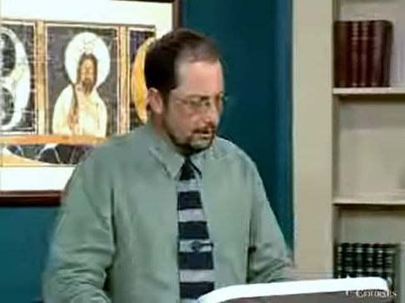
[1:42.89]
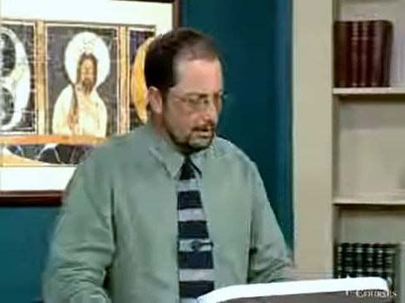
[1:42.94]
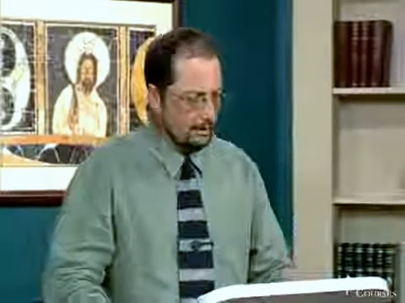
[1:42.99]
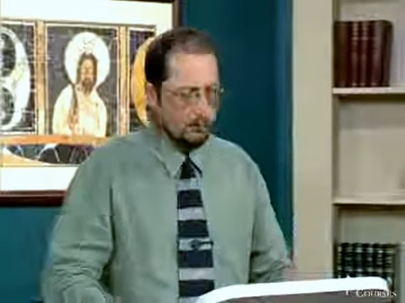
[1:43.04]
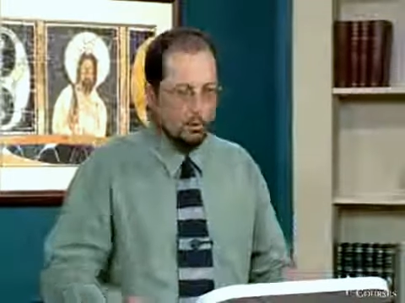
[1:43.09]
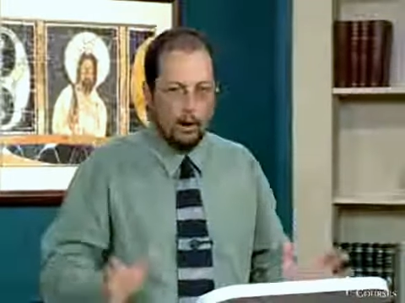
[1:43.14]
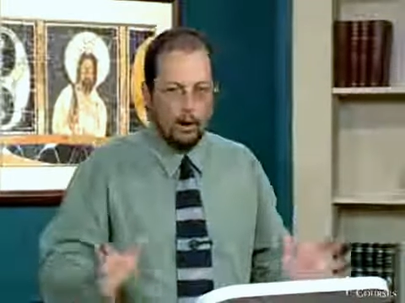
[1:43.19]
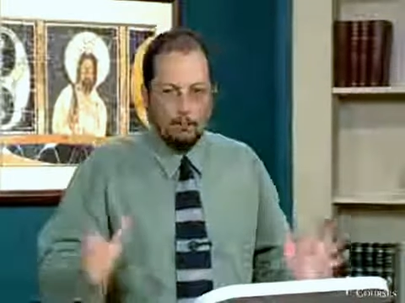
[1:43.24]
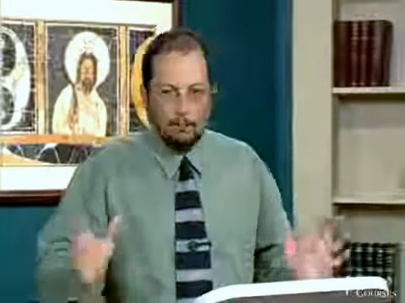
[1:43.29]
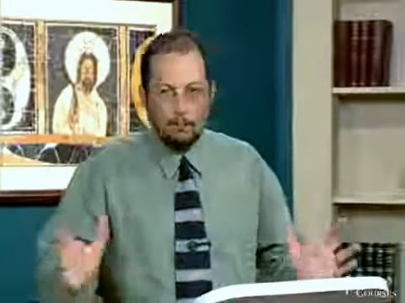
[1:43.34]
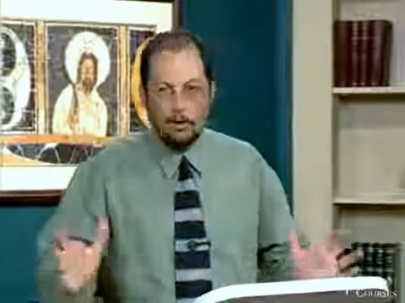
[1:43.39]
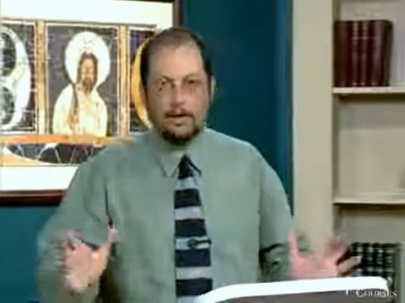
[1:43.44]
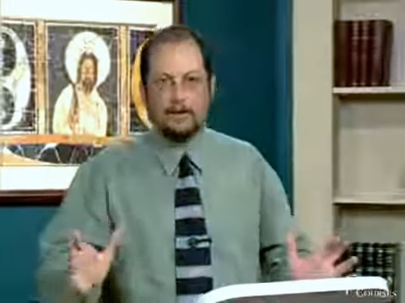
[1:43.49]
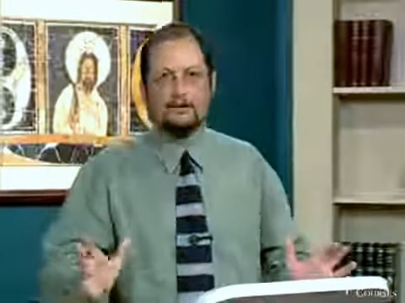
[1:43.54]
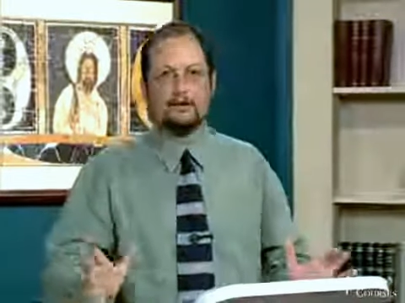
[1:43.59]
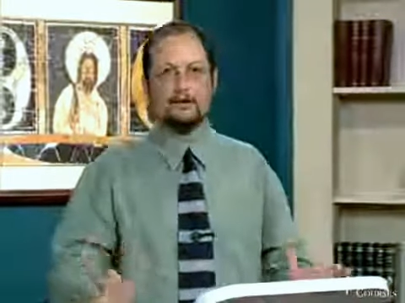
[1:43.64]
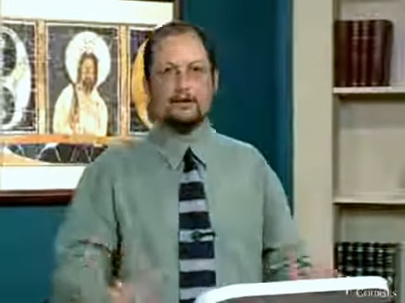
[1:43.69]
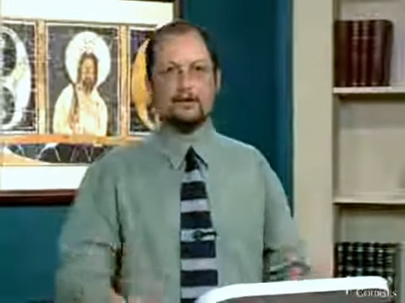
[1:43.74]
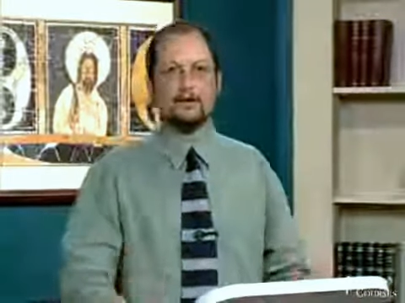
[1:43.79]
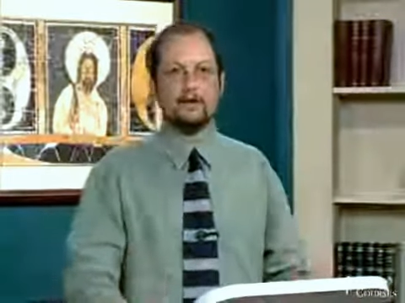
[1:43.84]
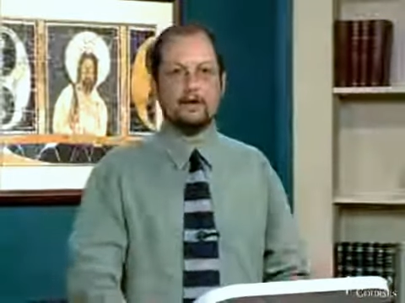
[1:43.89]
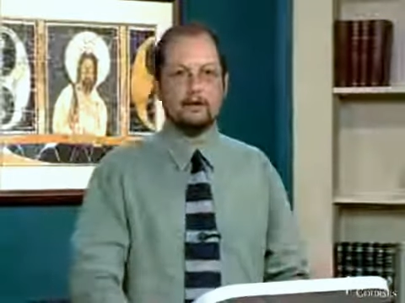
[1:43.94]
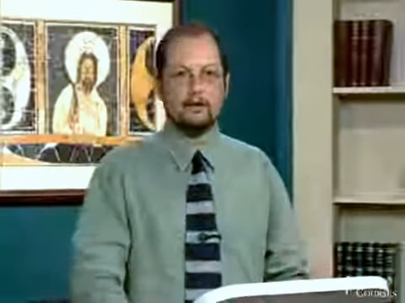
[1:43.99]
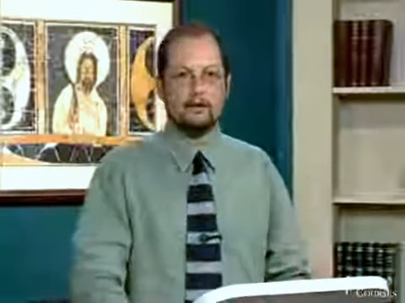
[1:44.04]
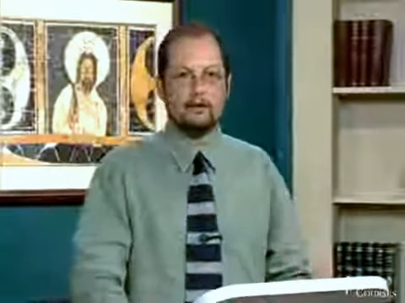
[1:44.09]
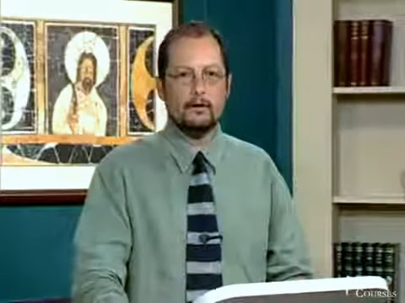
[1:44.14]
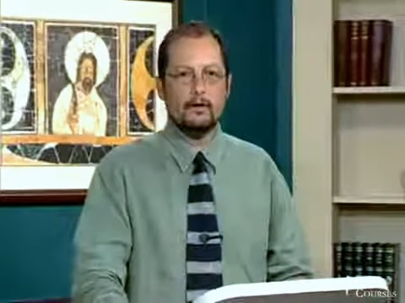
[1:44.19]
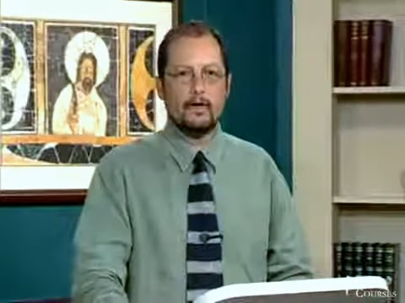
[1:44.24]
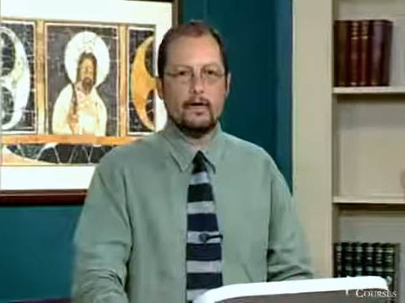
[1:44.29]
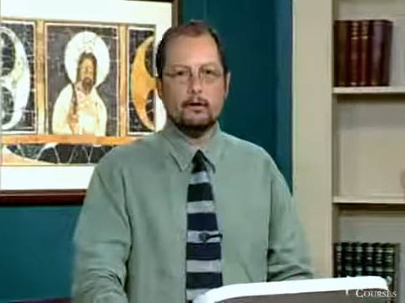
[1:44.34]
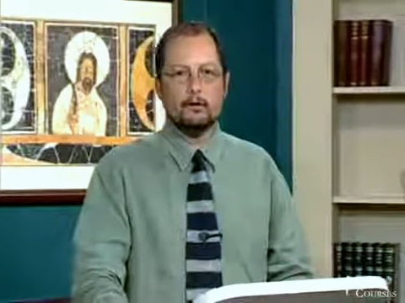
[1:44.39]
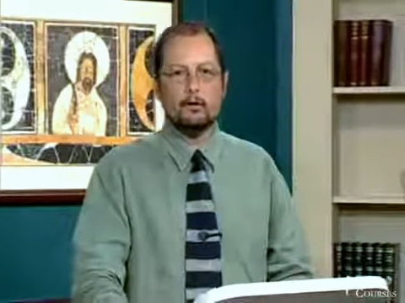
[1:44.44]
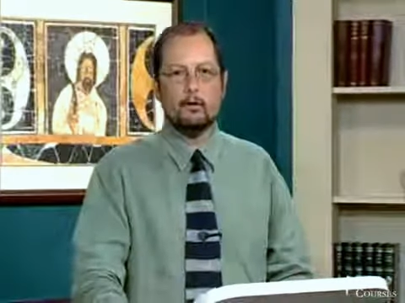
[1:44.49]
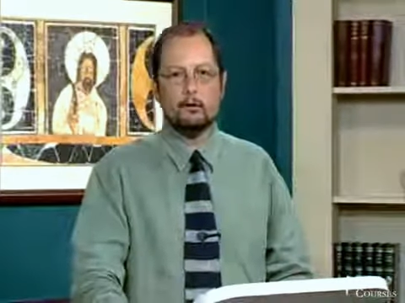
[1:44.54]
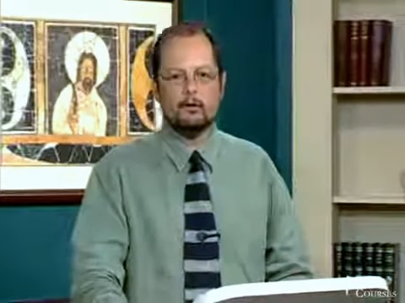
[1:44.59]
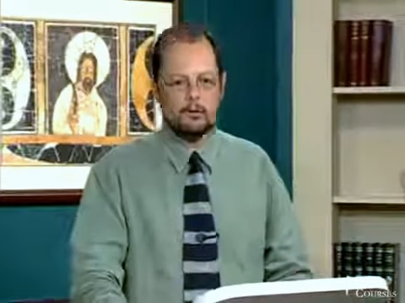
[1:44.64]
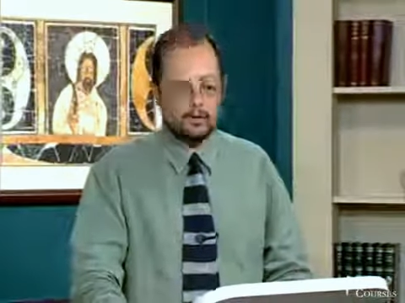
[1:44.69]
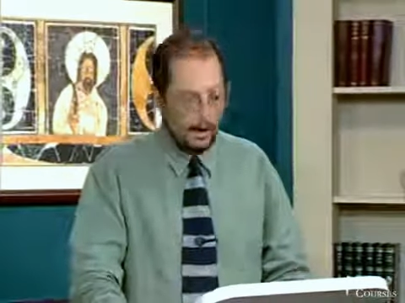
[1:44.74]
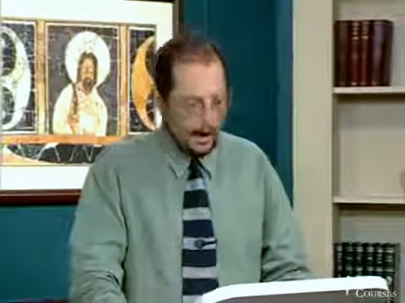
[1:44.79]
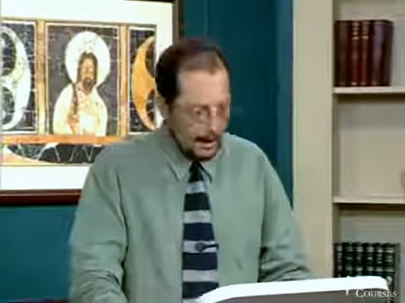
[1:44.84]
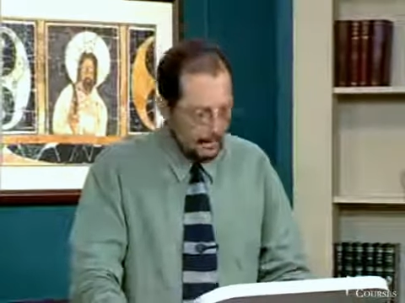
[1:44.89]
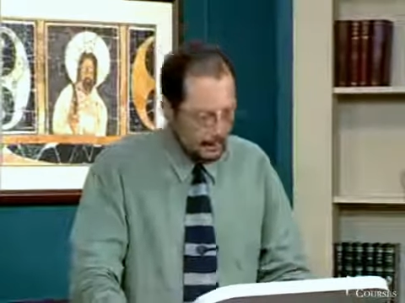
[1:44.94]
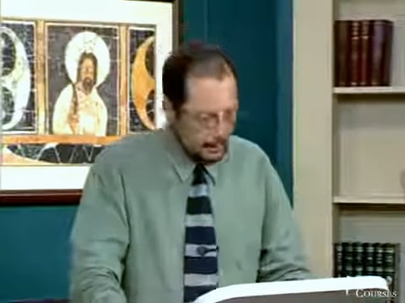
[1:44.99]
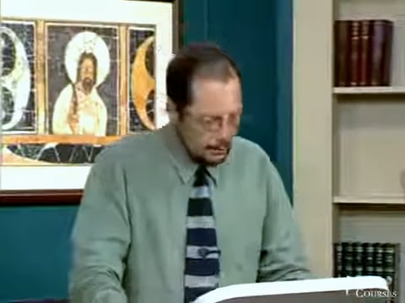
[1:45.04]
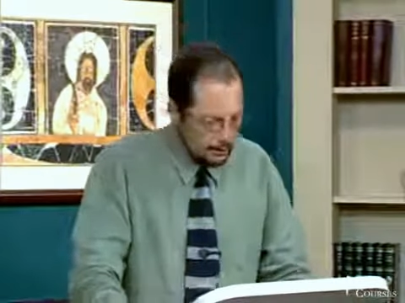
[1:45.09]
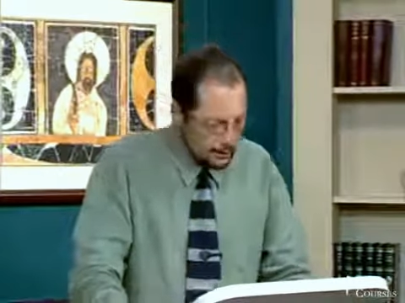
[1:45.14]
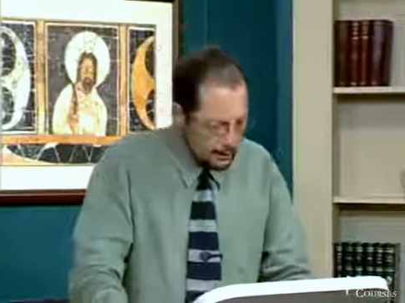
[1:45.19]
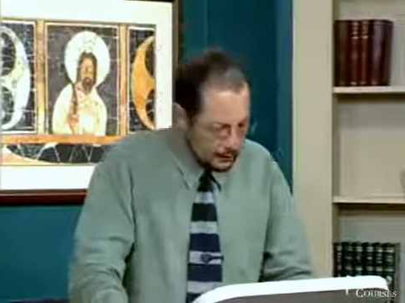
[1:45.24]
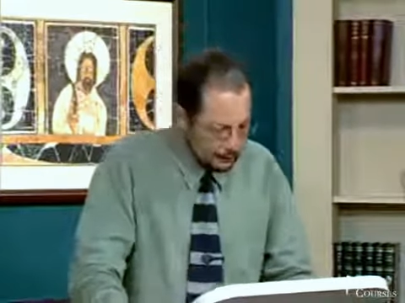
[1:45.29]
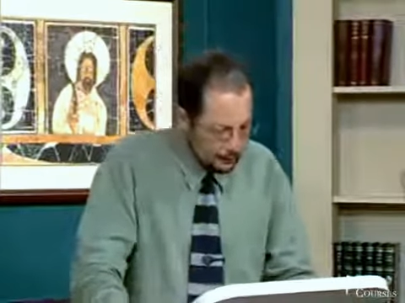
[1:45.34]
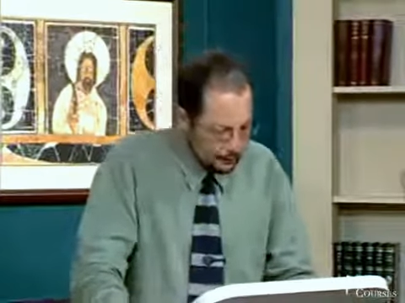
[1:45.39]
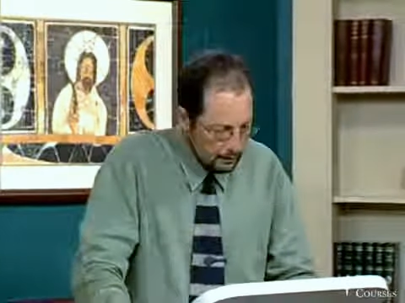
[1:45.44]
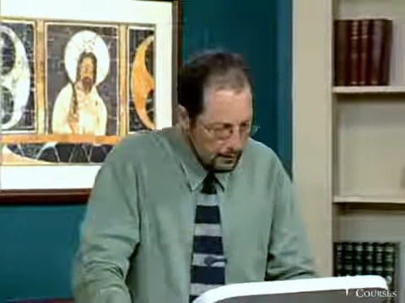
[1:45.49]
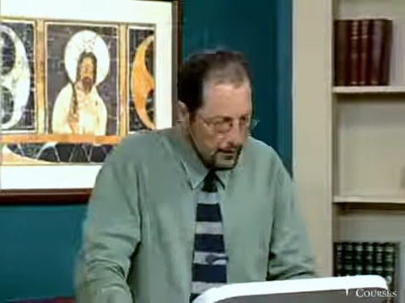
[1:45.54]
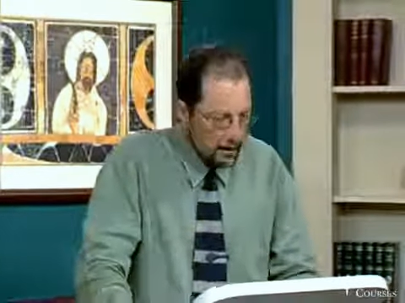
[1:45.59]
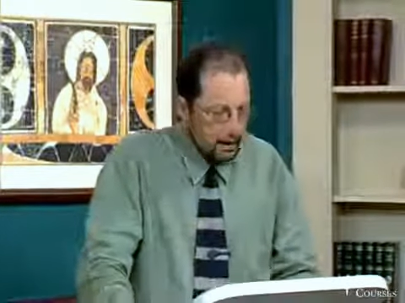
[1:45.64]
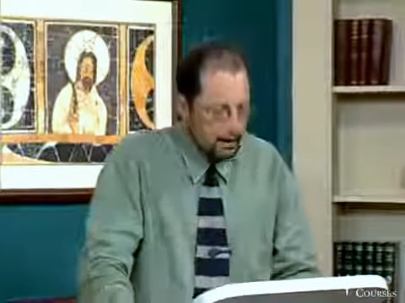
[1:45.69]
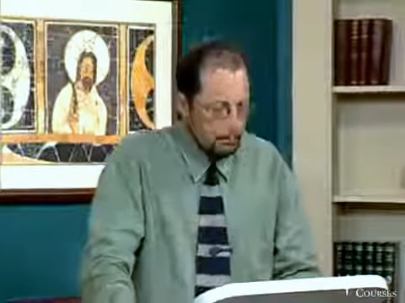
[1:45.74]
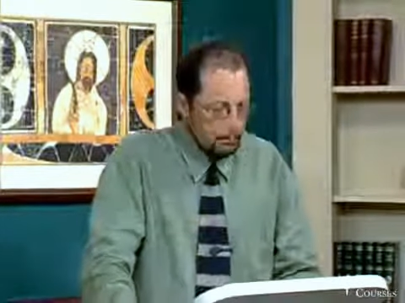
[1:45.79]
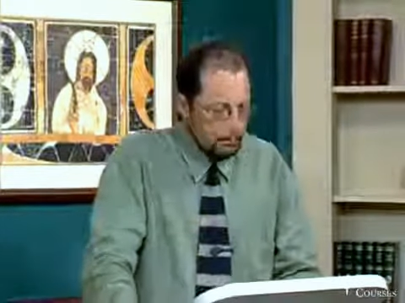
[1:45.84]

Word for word: at one place or another, at one time or another,